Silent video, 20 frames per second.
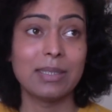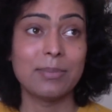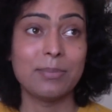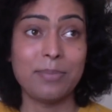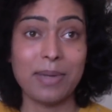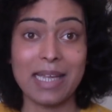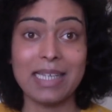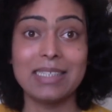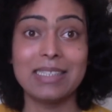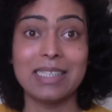
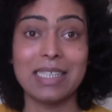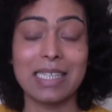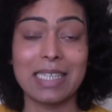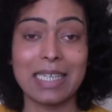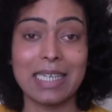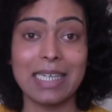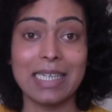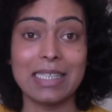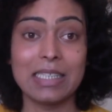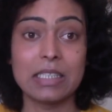
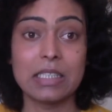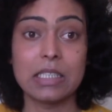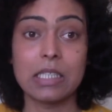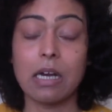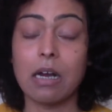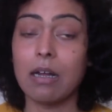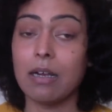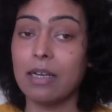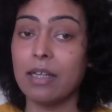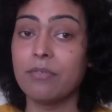basically
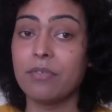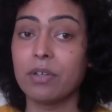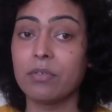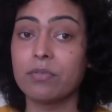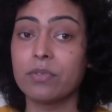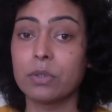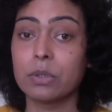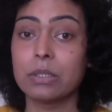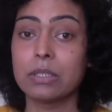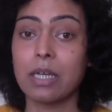start living
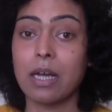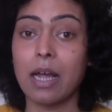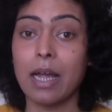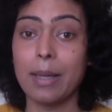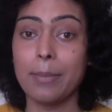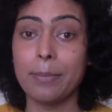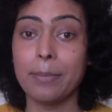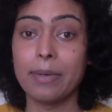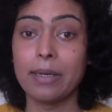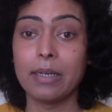full
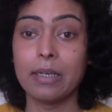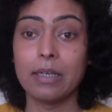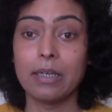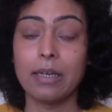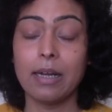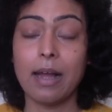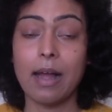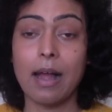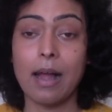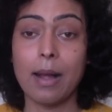time
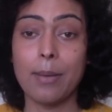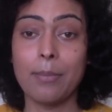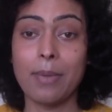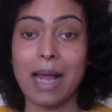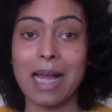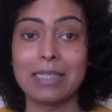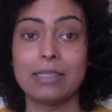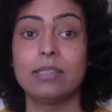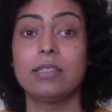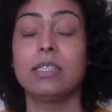
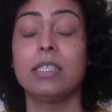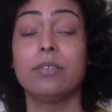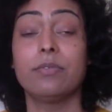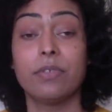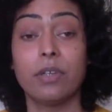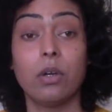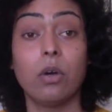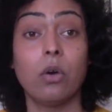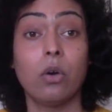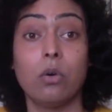as a
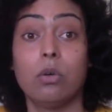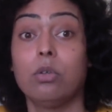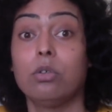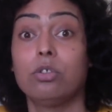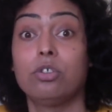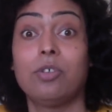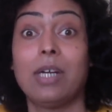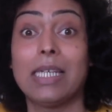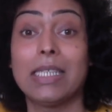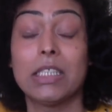Sifa Lahore
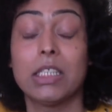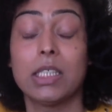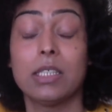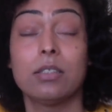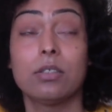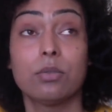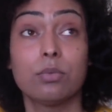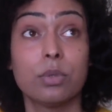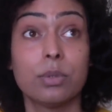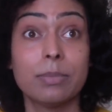
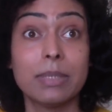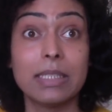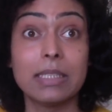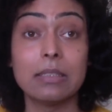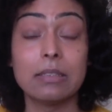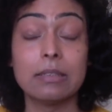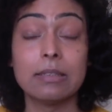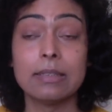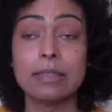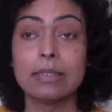transgendered
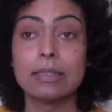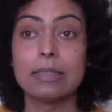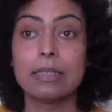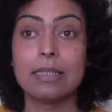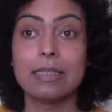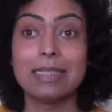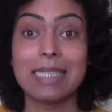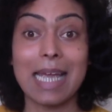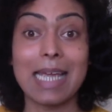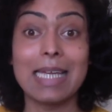woman,
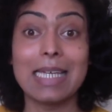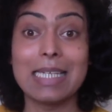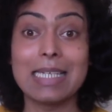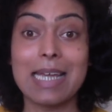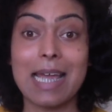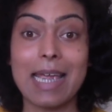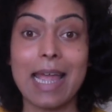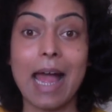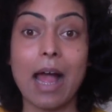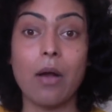day in,
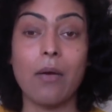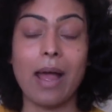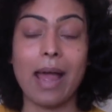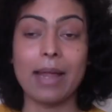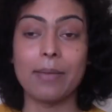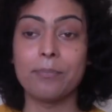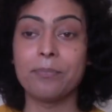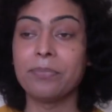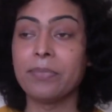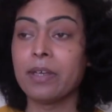day out.
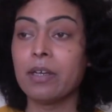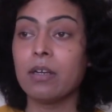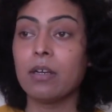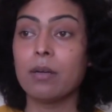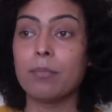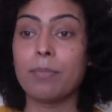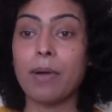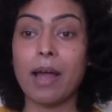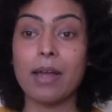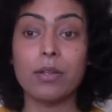And
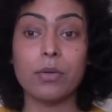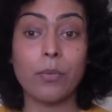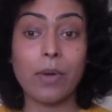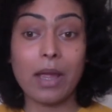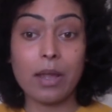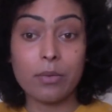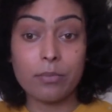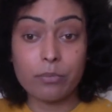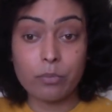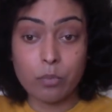by the
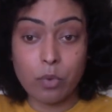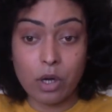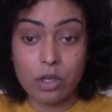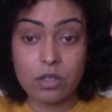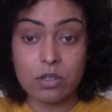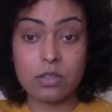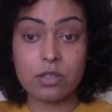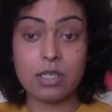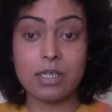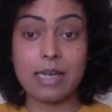way, what
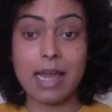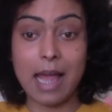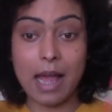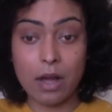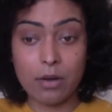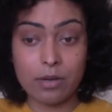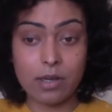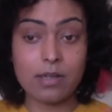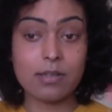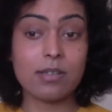you see
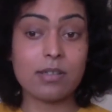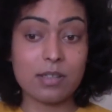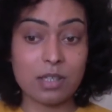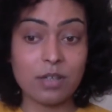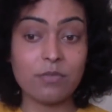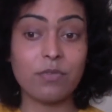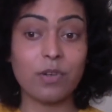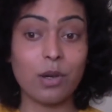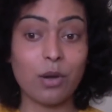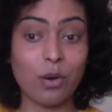now is a
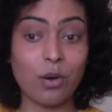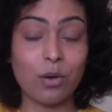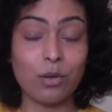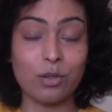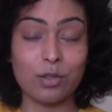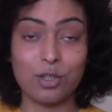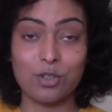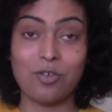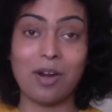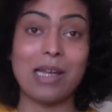Sifa Lahore,
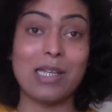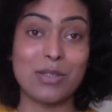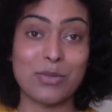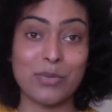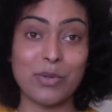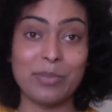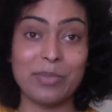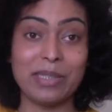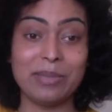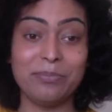the trans
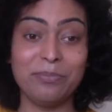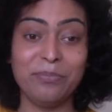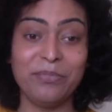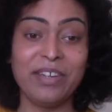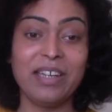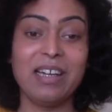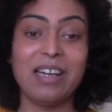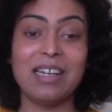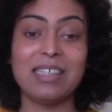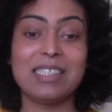woman.
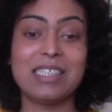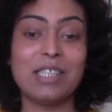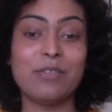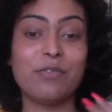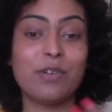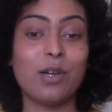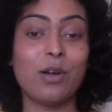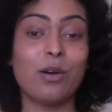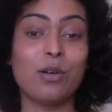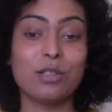A
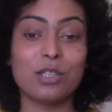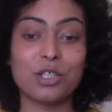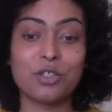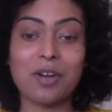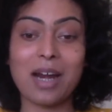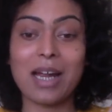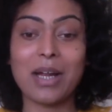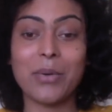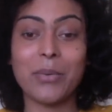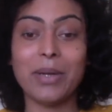Sifa Lahore, the
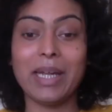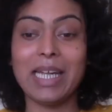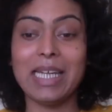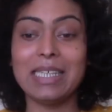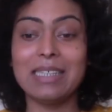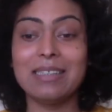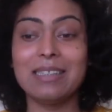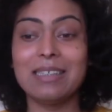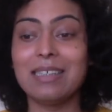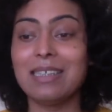drag queen,